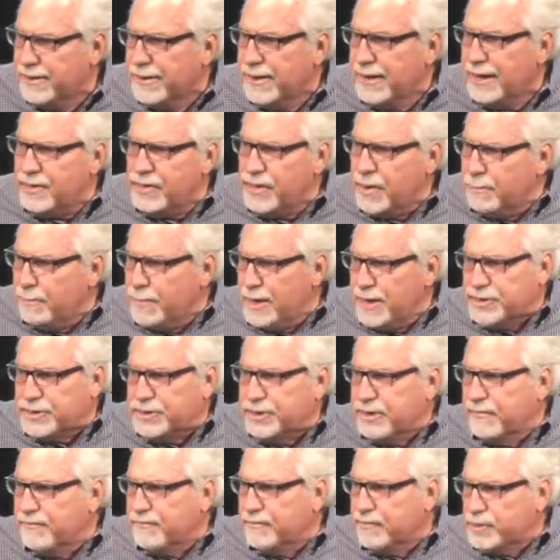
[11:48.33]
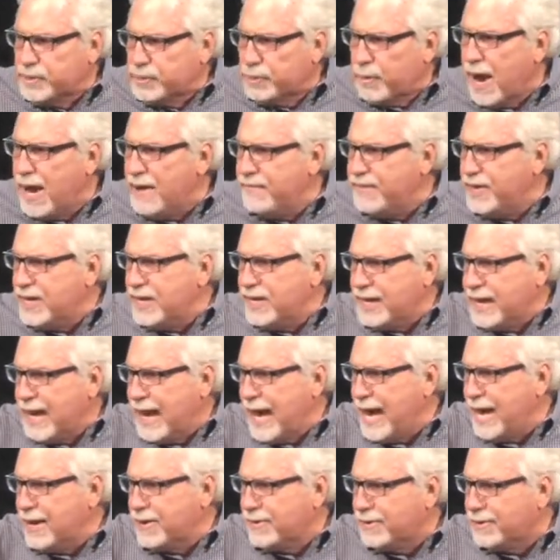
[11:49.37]
in the midst of driving
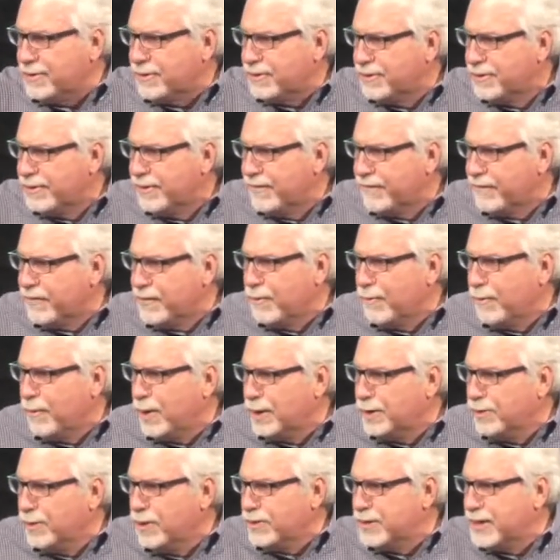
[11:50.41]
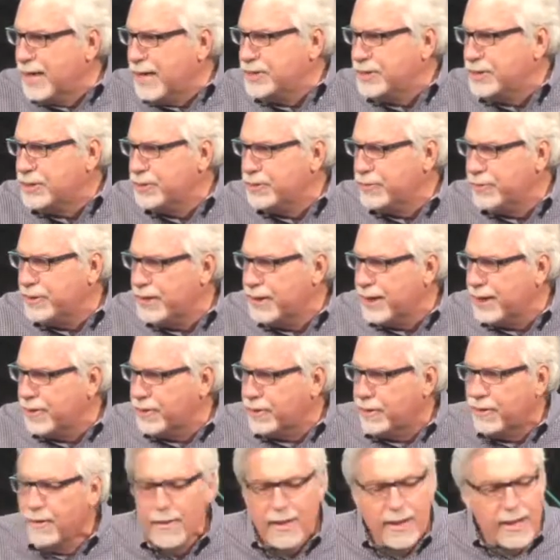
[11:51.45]
cattle from one location to
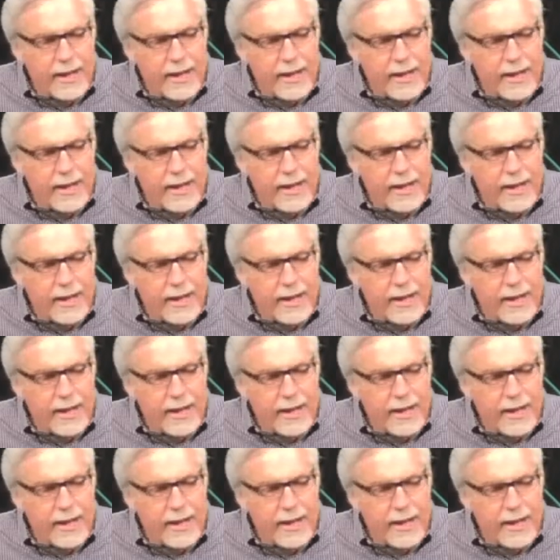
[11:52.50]
another.